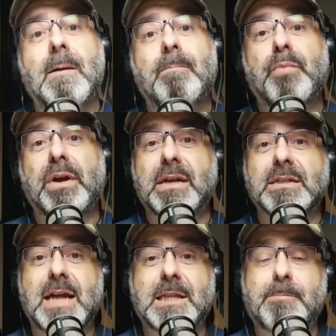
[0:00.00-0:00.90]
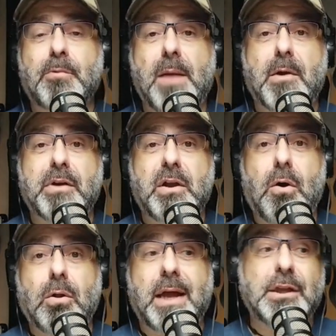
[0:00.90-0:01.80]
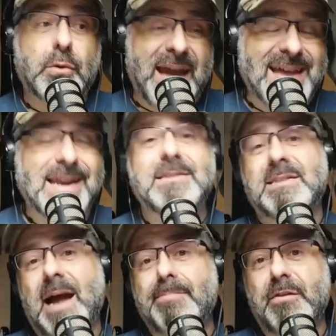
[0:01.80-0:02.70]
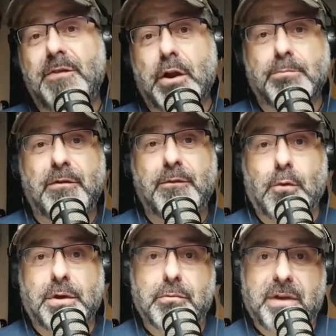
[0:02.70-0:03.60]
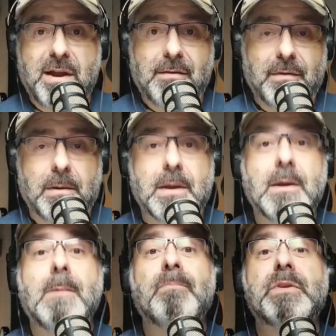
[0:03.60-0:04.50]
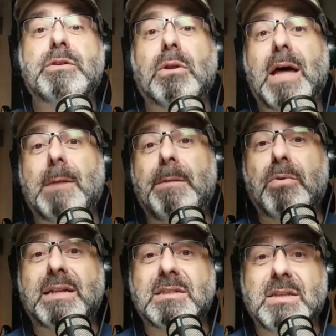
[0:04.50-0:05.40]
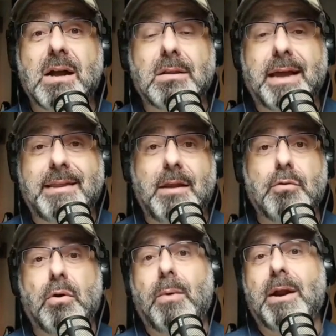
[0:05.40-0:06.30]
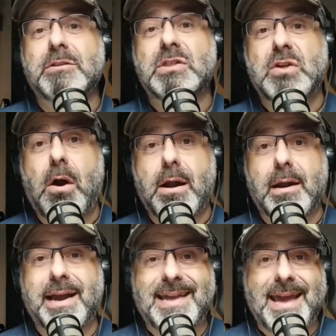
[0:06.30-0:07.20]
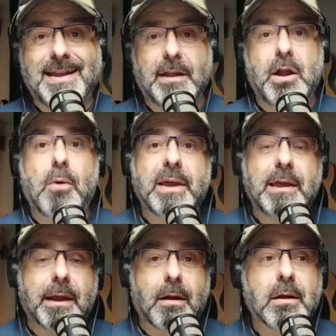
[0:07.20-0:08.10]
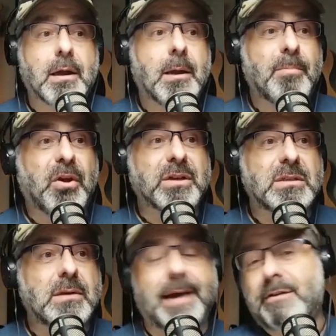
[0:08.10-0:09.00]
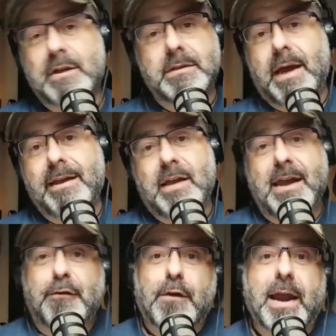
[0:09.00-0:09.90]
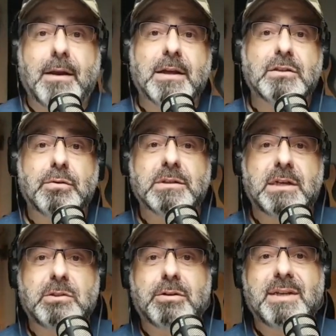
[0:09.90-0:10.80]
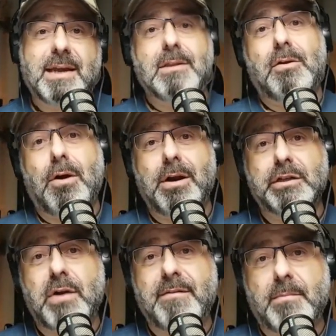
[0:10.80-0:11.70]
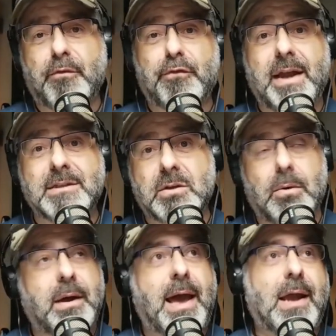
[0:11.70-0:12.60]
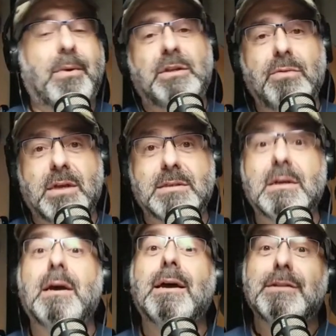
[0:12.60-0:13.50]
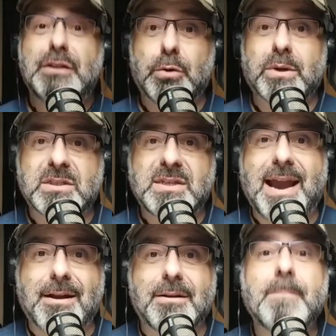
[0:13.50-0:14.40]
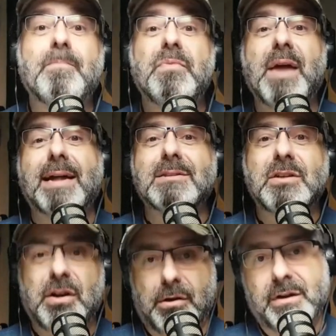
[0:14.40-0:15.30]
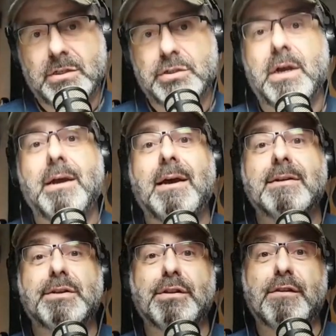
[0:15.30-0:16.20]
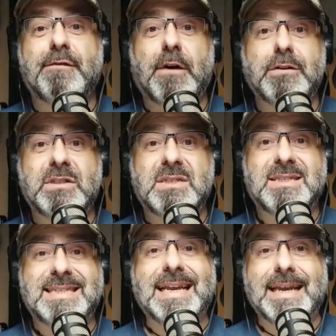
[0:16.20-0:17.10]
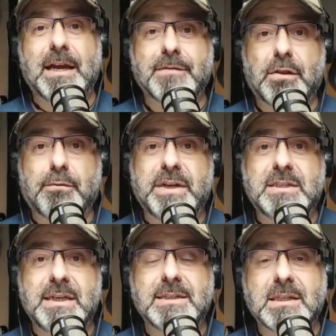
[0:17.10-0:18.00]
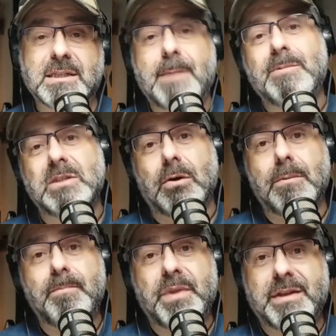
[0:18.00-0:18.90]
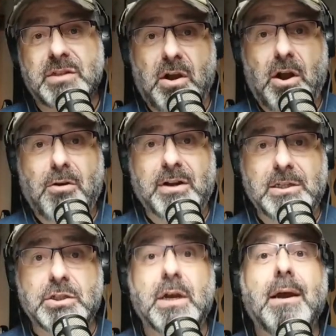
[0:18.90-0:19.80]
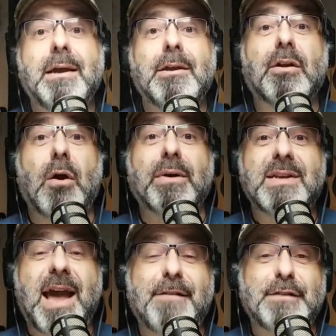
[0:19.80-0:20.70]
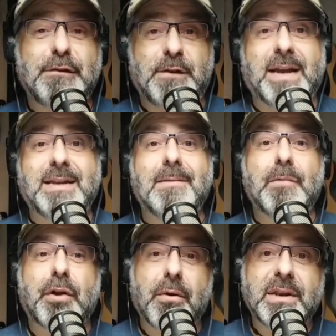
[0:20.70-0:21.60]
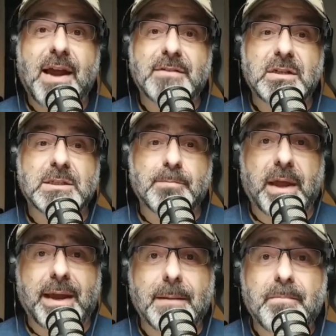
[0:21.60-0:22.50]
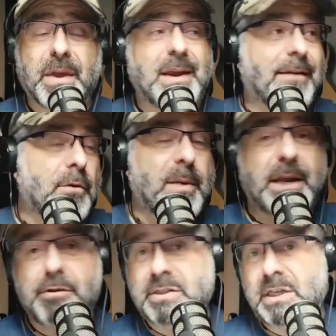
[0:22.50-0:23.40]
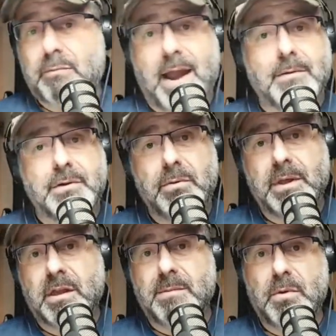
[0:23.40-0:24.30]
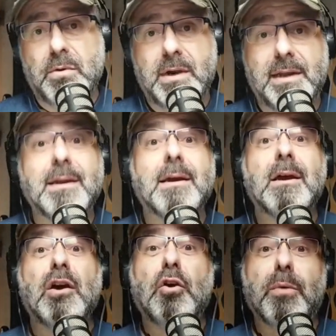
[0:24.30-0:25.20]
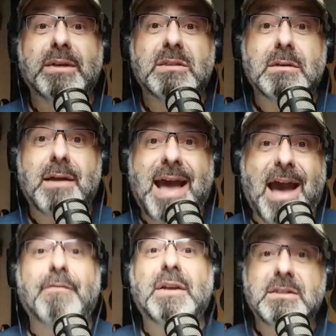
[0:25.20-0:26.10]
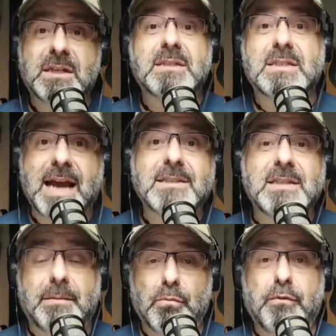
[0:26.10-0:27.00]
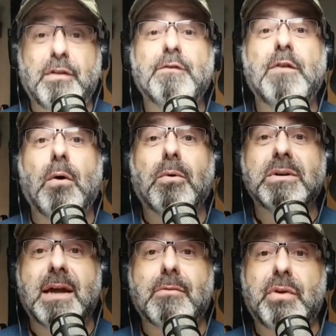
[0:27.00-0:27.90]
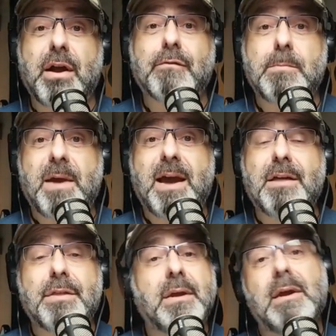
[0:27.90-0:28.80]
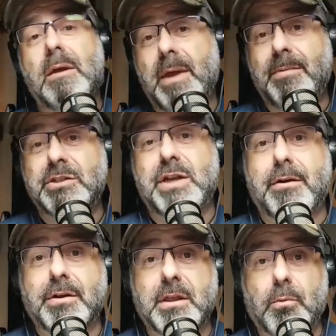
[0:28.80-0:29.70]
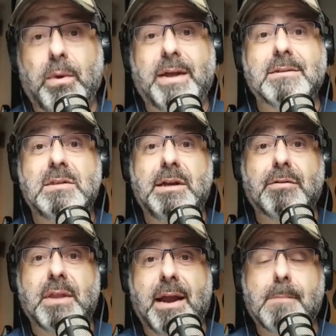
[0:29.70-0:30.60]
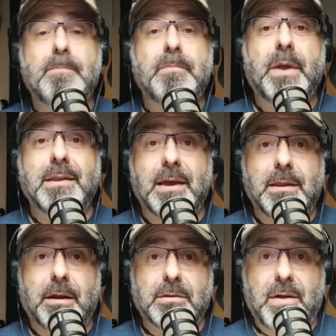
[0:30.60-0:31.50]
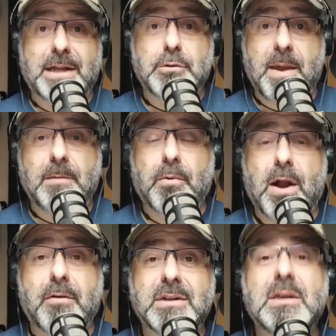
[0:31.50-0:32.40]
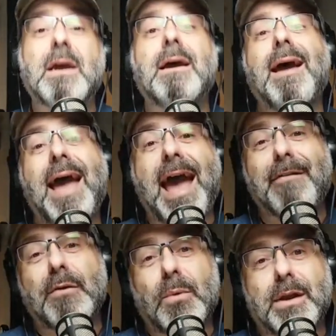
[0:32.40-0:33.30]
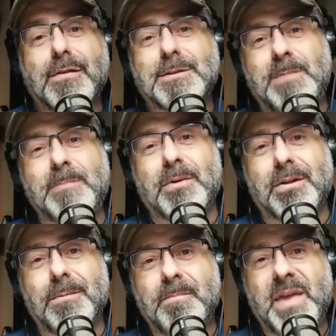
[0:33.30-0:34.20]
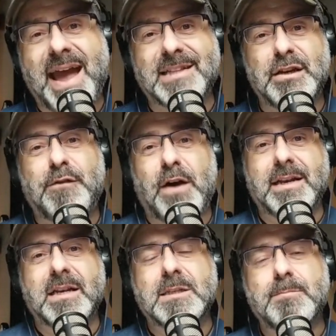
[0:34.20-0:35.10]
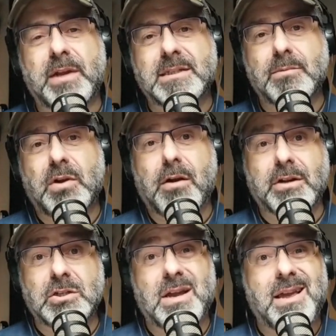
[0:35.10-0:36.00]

But it is not the primary goal, and you cannot stop the fear before you recover. So a lot of people get stuck, like they don't know where to start. I can't get going here because I I get afraid as soon as I start to get in the car to drive. I'm afraid. So uh, how do I do this? Do it scared. That's courage. So the first C of the three C's in this episode is courage. You're going to have to find it. You're going to have to display it. And everybody you see around you in the community who is having success and moving forward down the recovery path, maybe sharing their wins here and there, and, and they're they're actually making progress. Every one of those people had to find and display some courage.